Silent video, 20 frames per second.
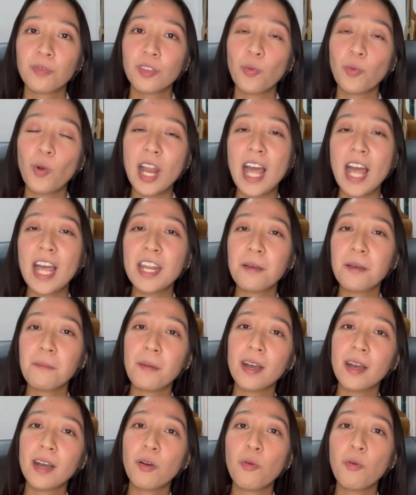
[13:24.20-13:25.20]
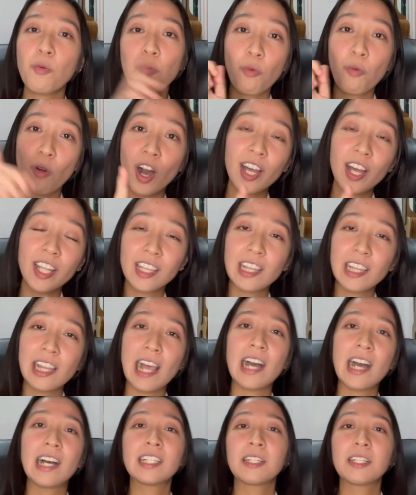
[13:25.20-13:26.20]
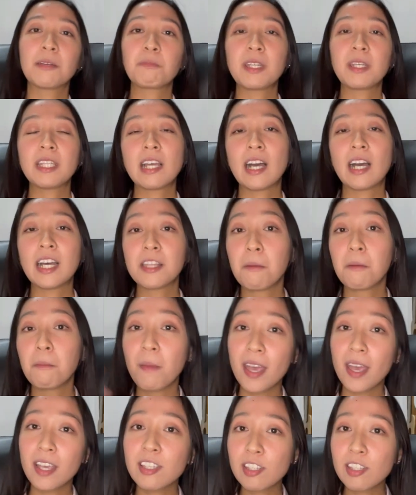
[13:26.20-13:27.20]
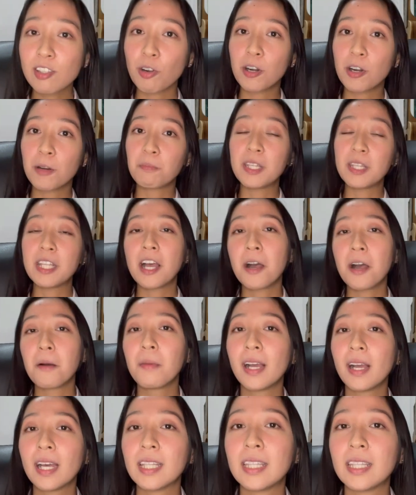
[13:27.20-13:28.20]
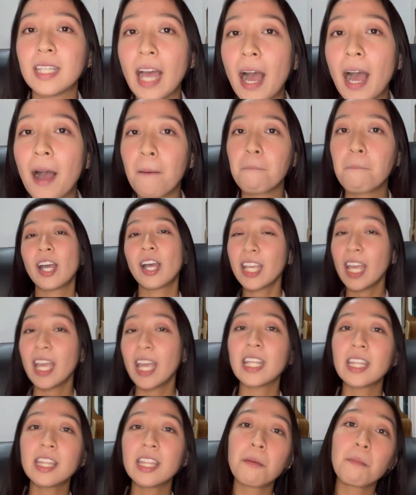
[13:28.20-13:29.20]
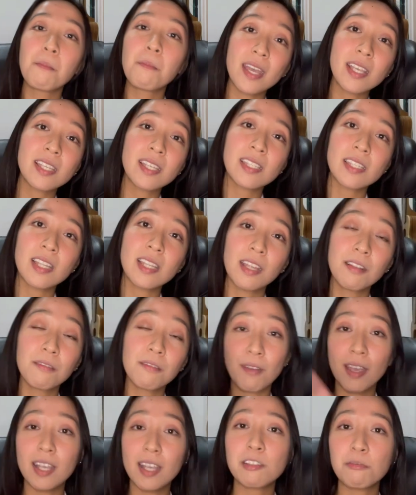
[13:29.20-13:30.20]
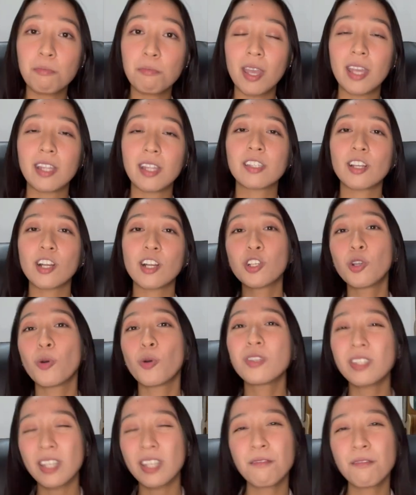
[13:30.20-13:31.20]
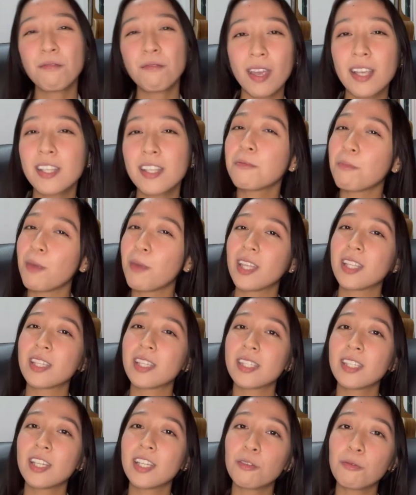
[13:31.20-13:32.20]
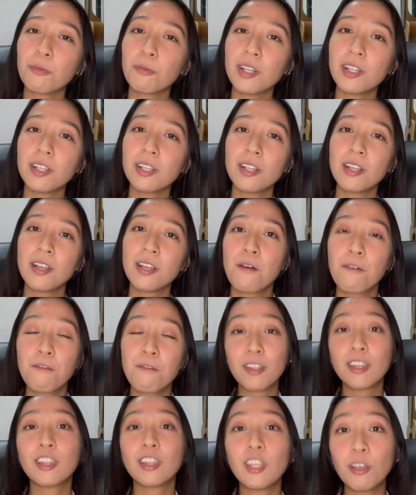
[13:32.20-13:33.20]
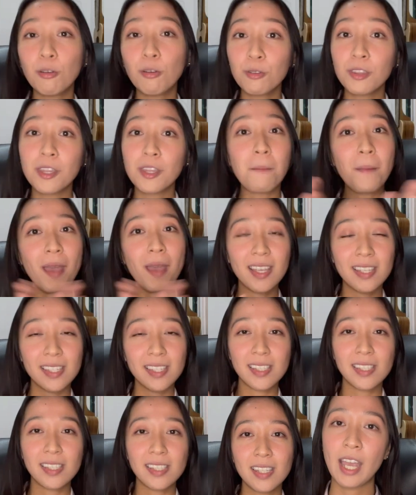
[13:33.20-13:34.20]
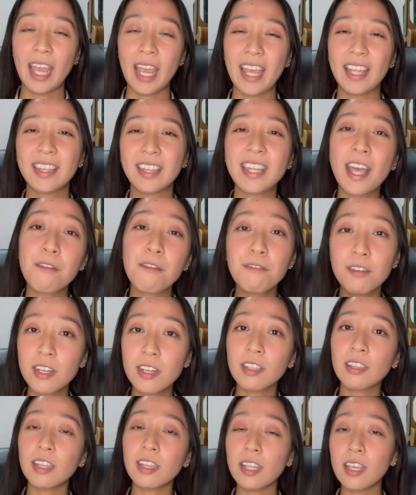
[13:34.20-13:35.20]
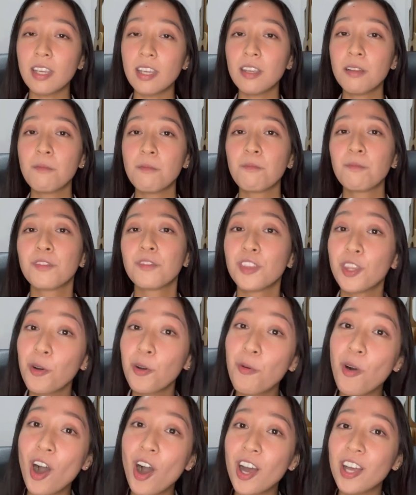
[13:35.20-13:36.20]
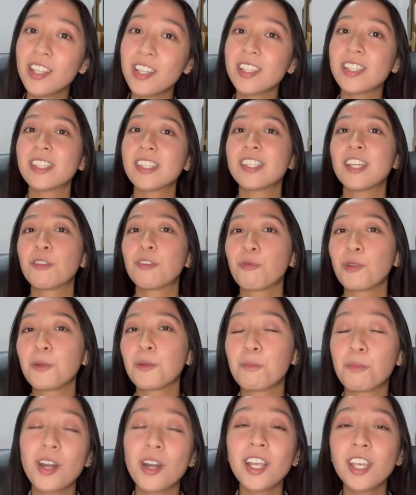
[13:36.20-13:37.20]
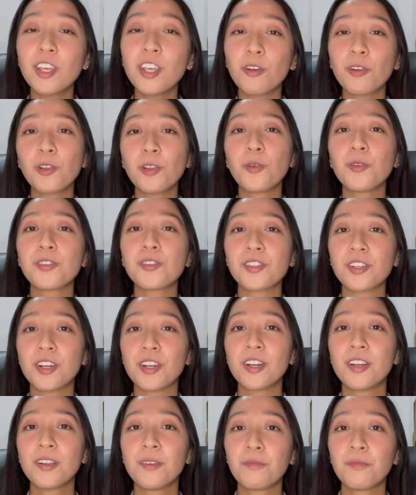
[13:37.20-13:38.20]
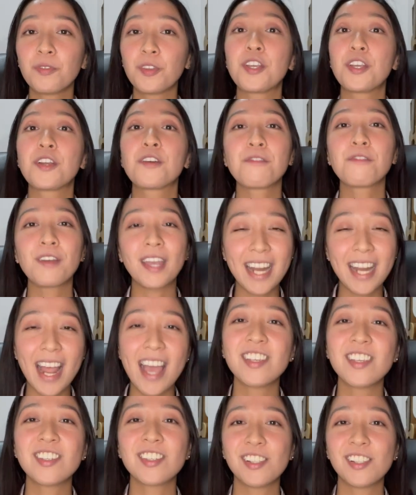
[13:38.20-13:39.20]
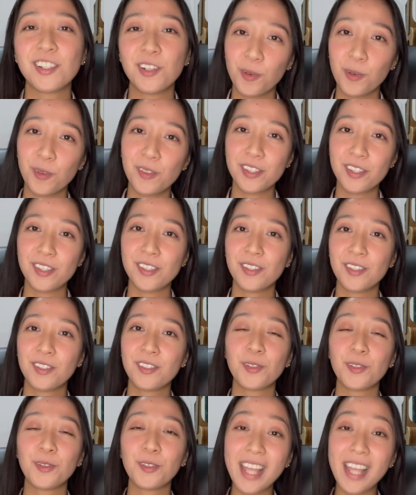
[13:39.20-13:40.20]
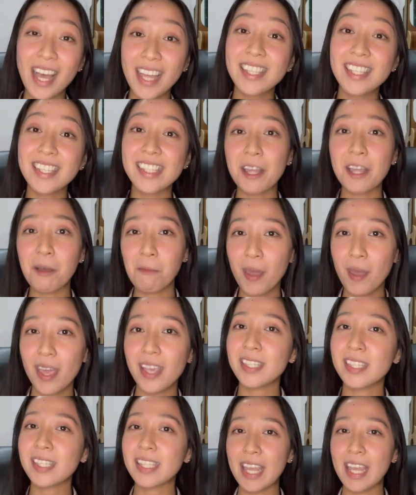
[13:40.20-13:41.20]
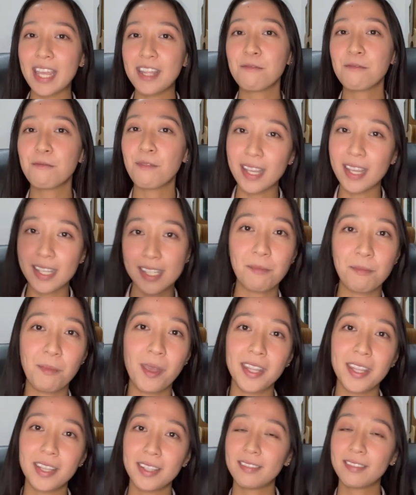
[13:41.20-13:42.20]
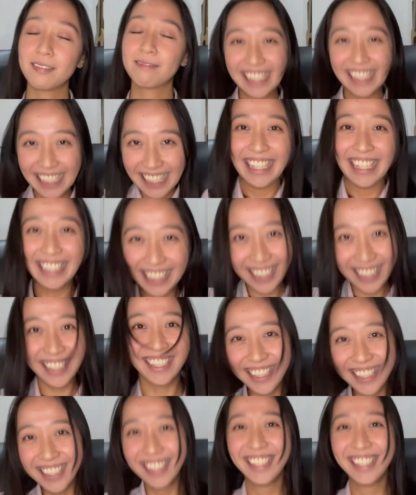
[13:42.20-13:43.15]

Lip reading: wala namang one lang na pinaka the best or pinaka maganda. Again, the best investments are those investments that will fit you the best. And definitely, the ones that will bring you closer to your financial goals. So that's the best investment. Yes!